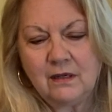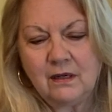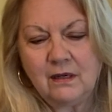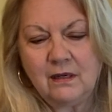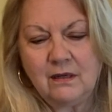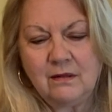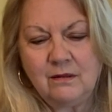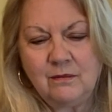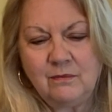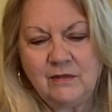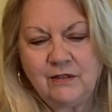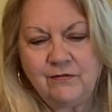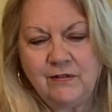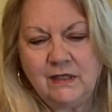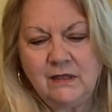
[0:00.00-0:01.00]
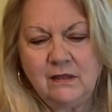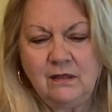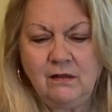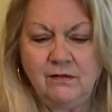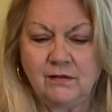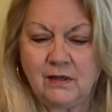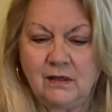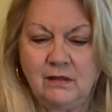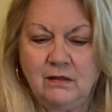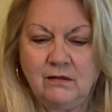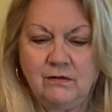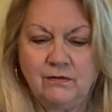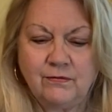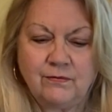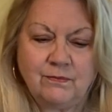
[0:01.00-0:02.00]
um, defensive, kind
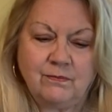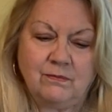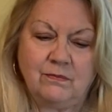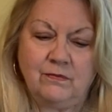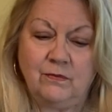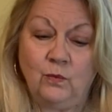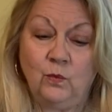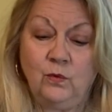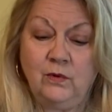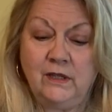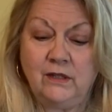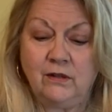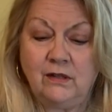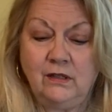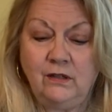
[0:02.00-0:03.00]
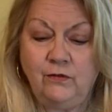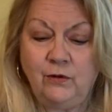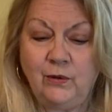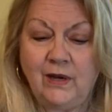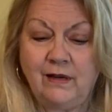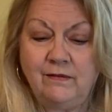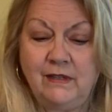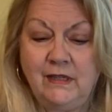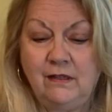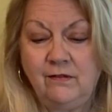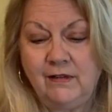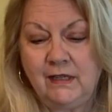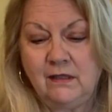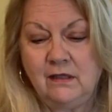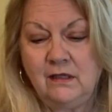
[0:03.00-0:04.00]
of wondering if you have the
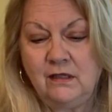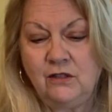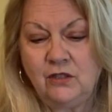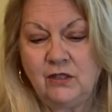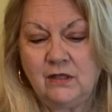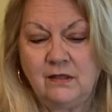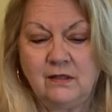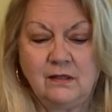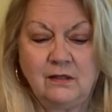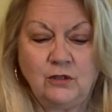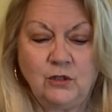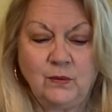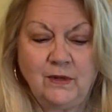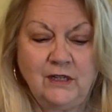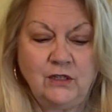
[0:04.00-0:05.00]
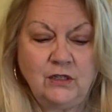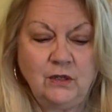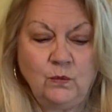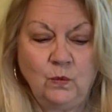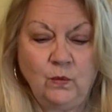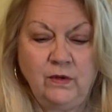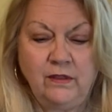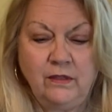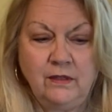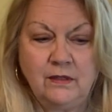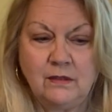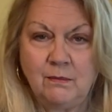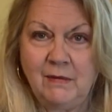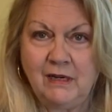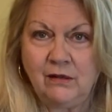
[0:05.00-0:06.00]
advantage in a situation with
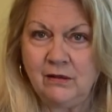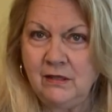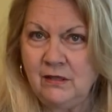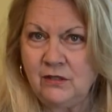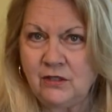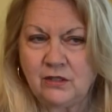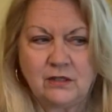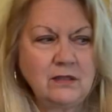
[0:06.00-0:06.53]
this marriage.